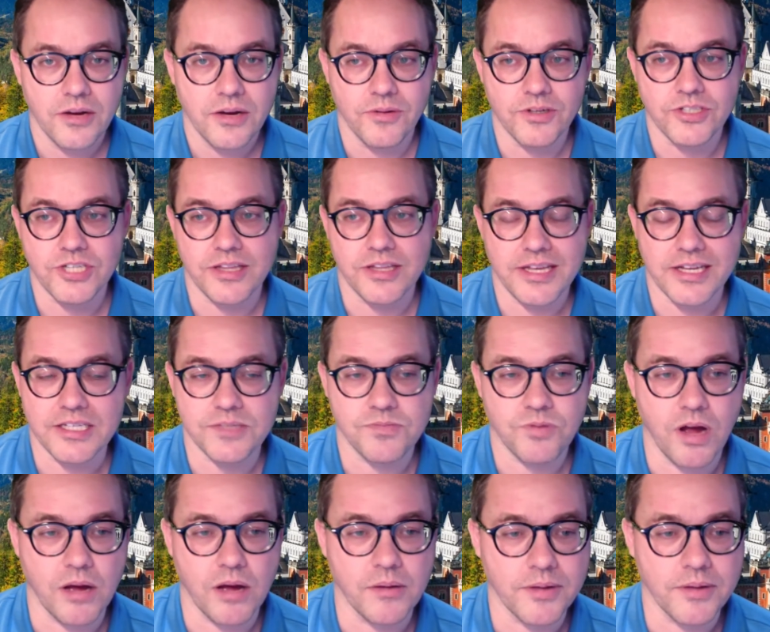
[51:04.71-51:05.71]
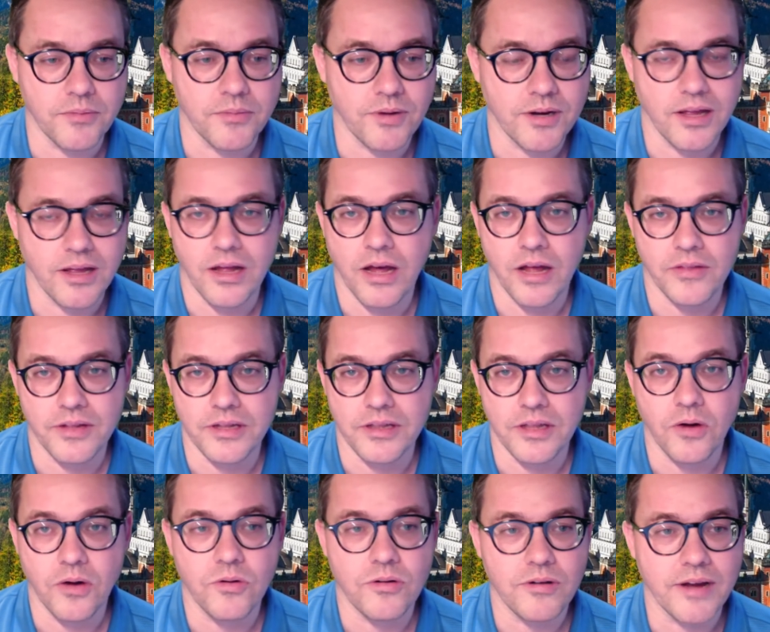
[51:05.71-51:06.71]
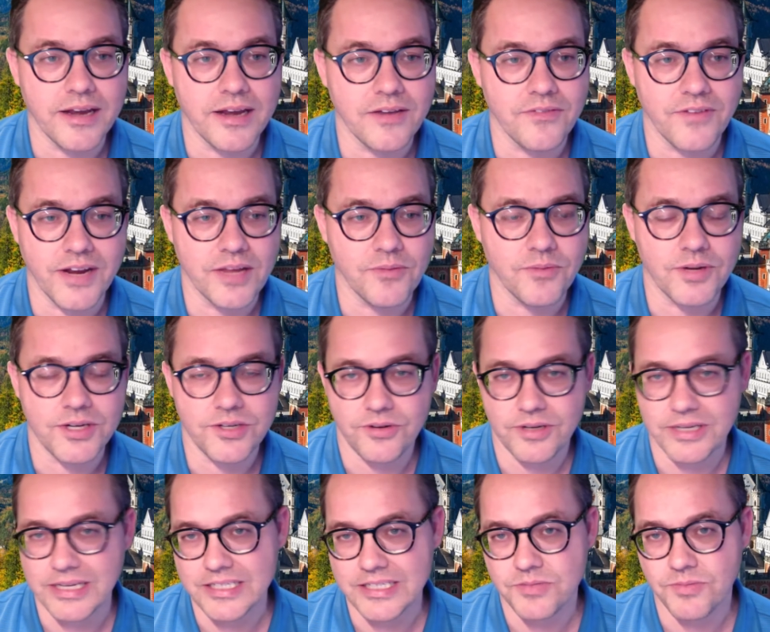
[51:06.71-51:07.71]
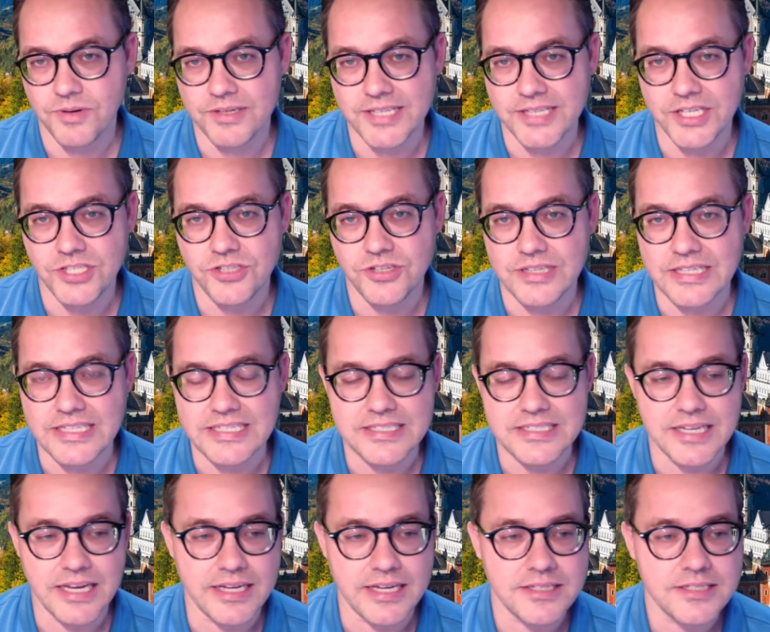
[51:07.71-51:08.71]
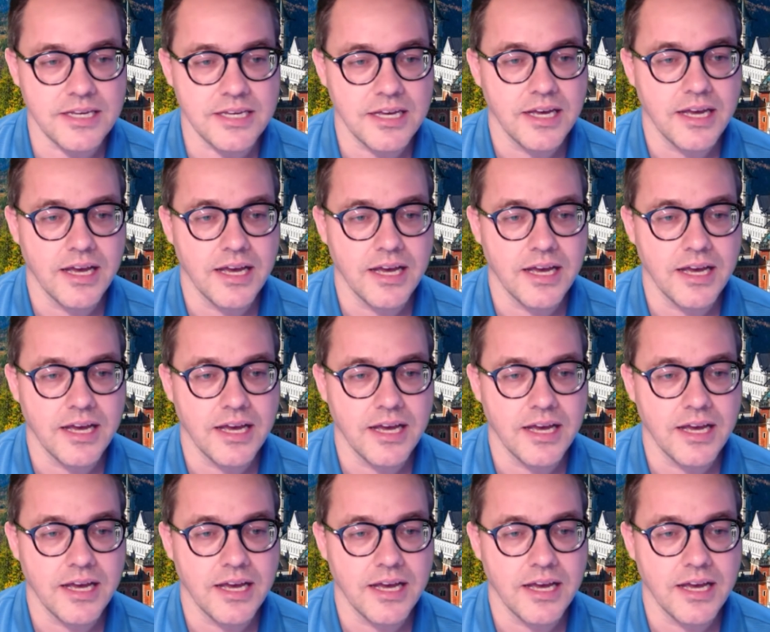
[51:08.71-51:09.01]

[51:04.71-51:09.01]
Which I think is probably one uh, on the lower end of anyone doing Express Entry these days.